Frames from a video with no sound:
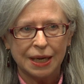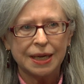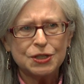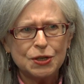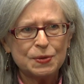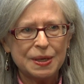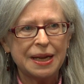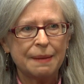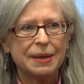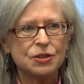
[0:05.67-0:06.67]
and I still really
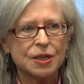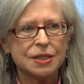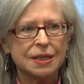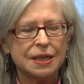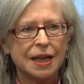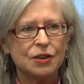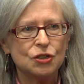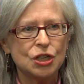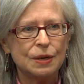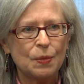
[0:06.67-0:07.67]
am interested in
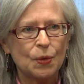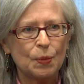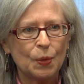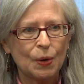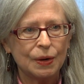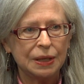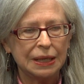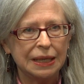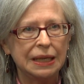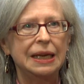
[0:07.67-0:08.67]
energy more
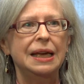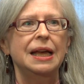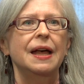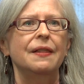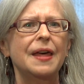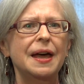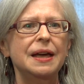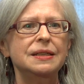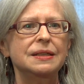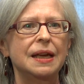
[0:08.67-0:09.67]
broadly. And
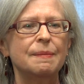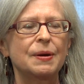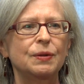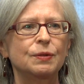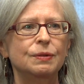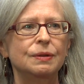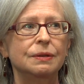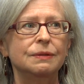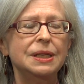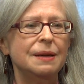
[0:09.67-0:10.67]
that came out of
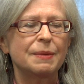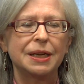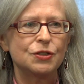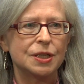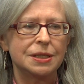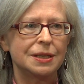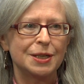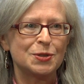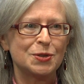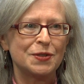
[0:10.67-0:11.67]
really my interest in the
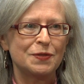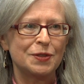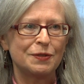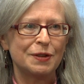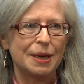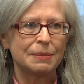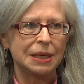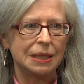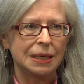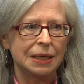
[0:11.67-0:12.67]
history of the
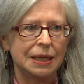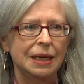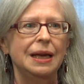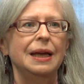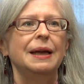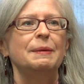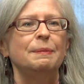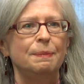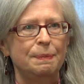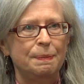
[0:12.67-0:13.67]
family.
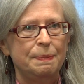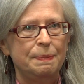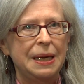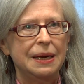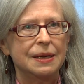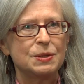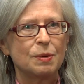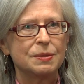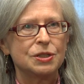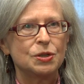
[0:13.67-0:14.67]
Because
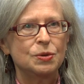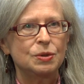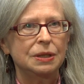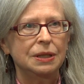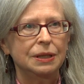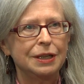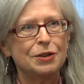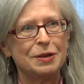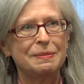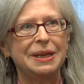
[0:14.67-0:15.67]
what was so
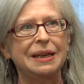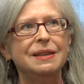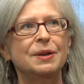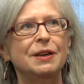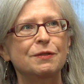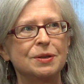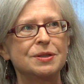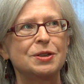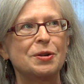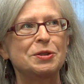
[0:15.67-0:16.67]
clear to me when I
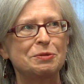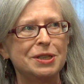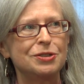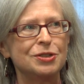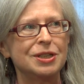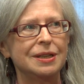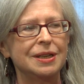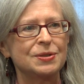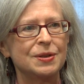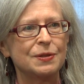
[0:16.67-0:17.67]
first started researching the
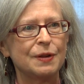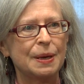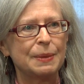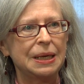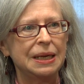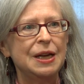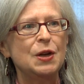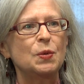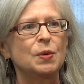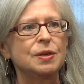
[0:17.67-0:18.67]
history of the family
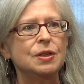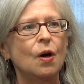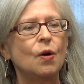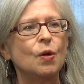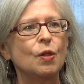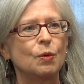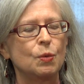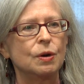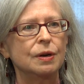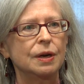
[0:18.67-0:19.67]
was all the
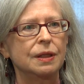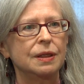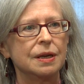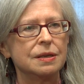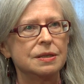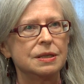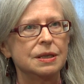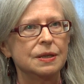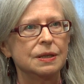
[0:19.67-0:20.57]
work that